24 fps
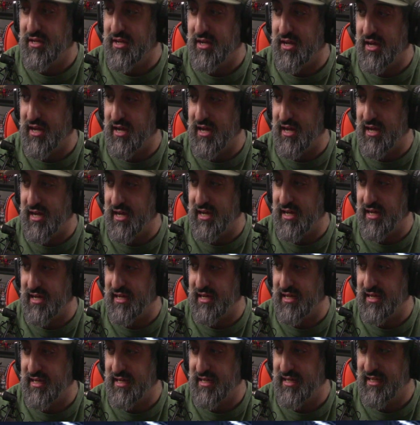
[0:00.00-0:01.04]
Uh,
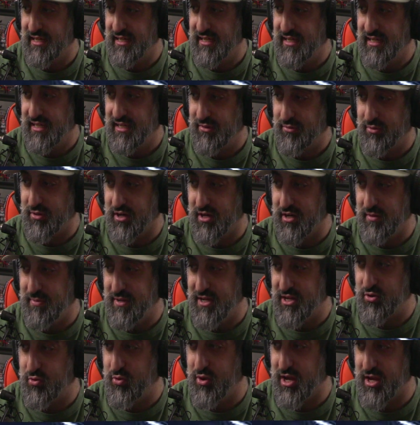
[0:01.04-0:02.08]
we're gonna
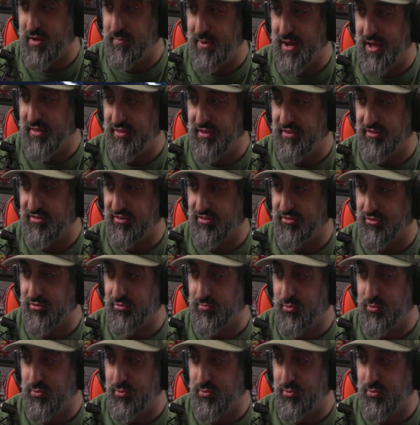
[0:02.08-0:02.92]
be quick about this because there's